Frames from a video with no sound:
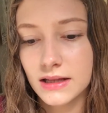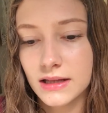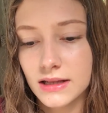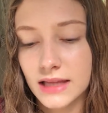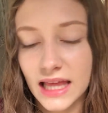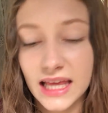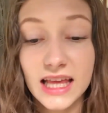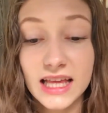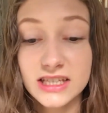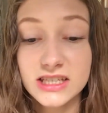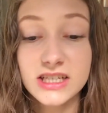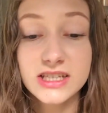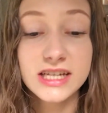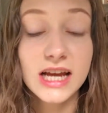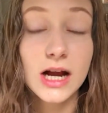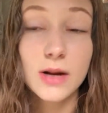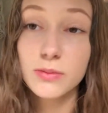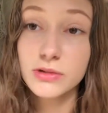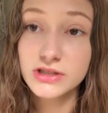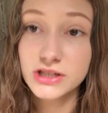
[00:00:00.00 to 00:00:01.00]
like it's a
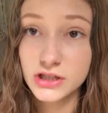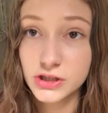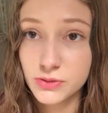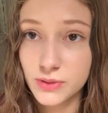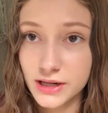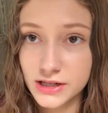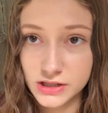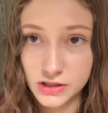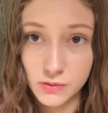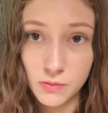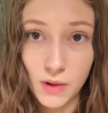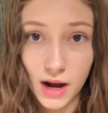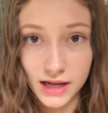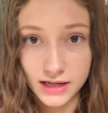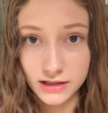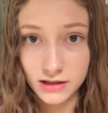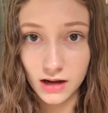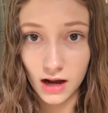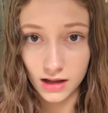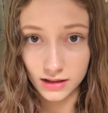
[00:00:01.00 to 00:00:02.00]
terrible situation, and why
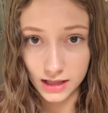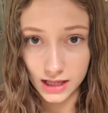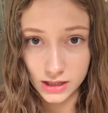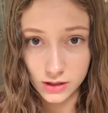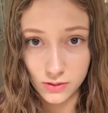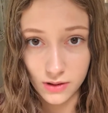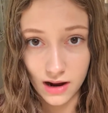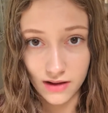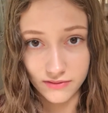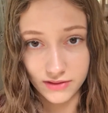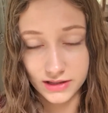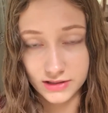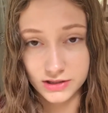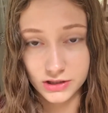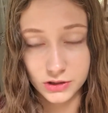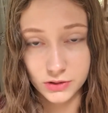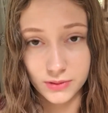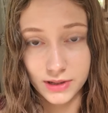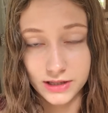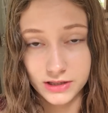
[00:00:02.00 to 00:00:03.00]
did God let you have that
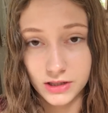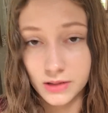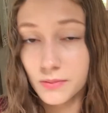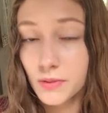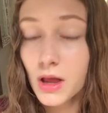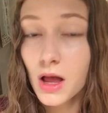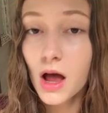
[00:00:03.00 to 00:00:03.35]
situation?